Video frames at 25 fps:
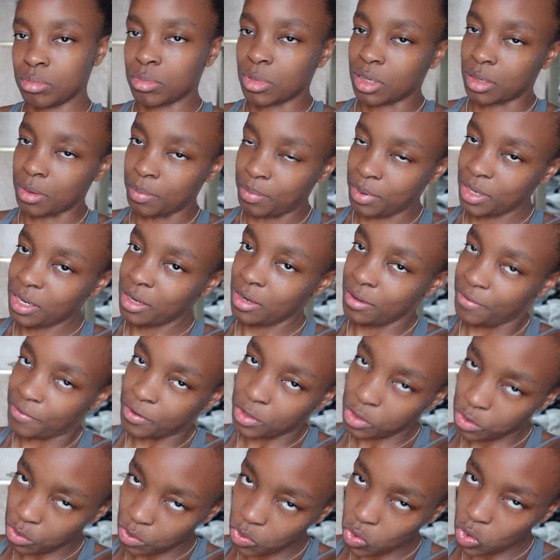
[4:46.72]
completely for
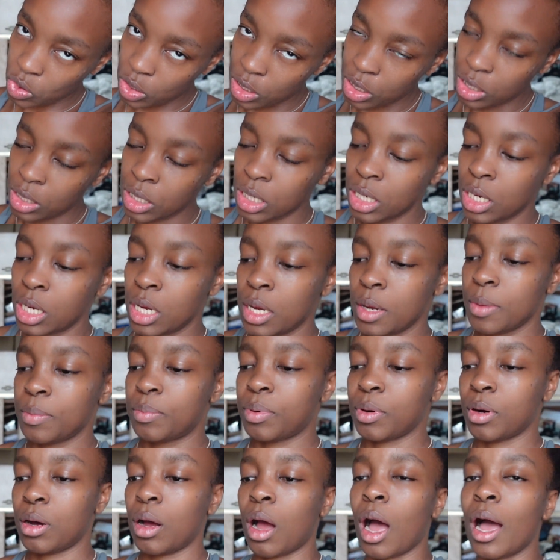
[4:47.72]
sure.
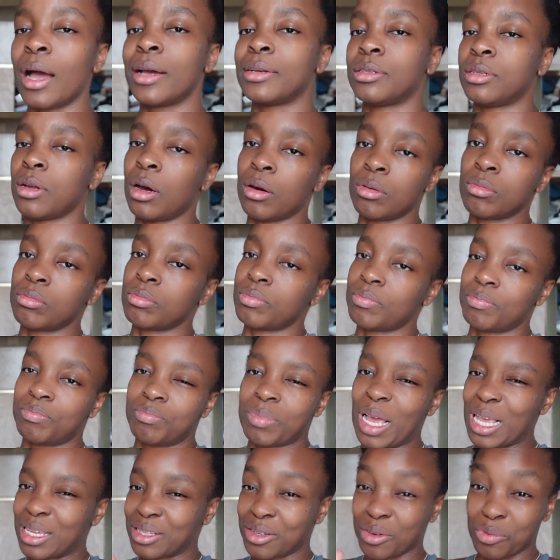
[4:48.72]
But I don't,
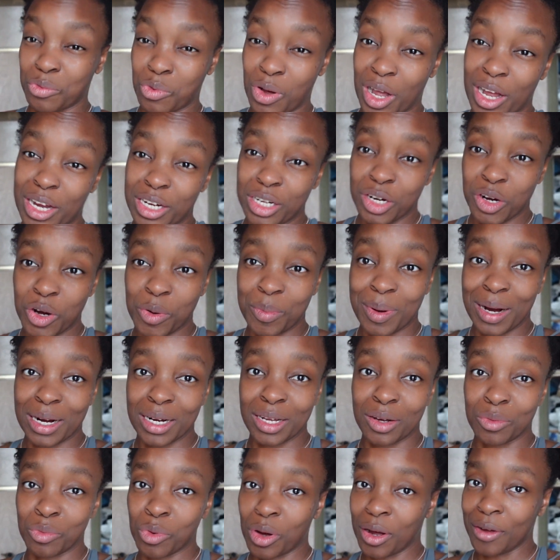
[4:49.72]
based off what I know about
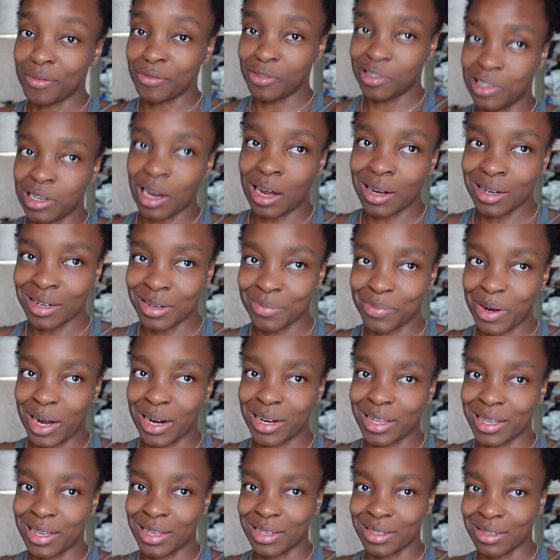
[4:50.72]
it and what I've done
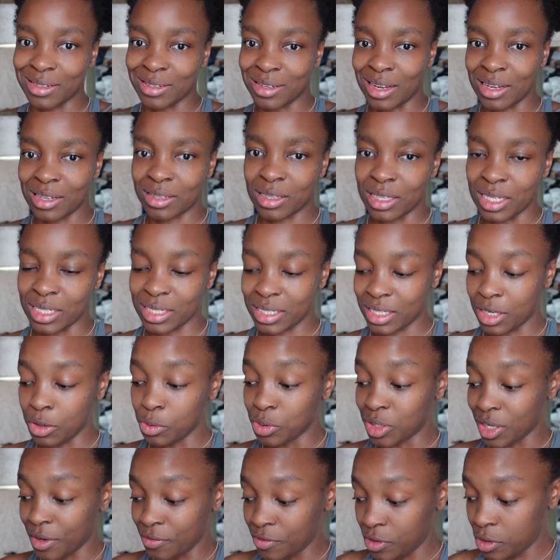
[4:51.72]
about it and the
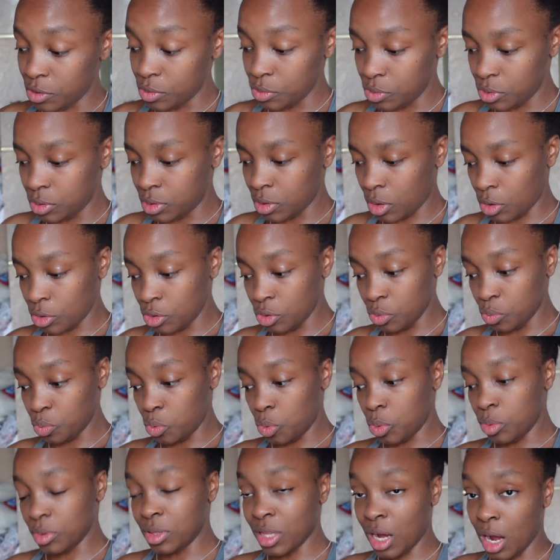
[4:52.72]
skills I've used on the
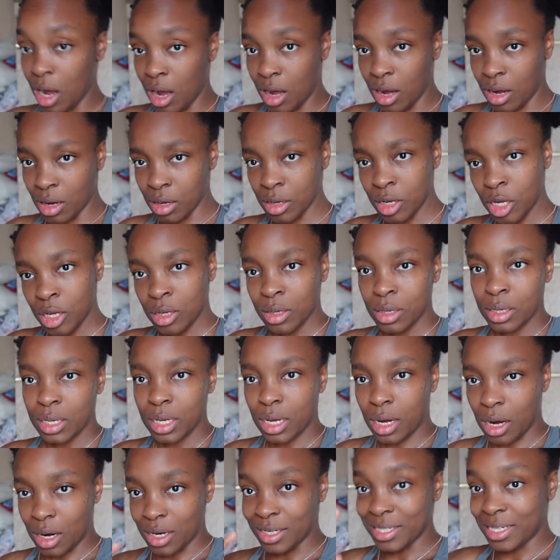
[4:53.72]
ward that are
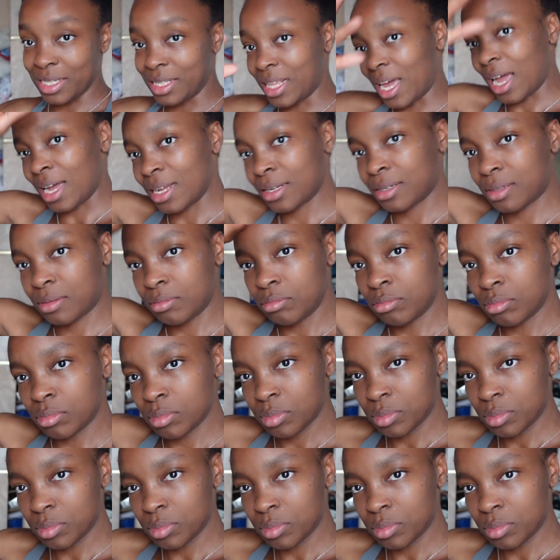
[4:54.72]
under that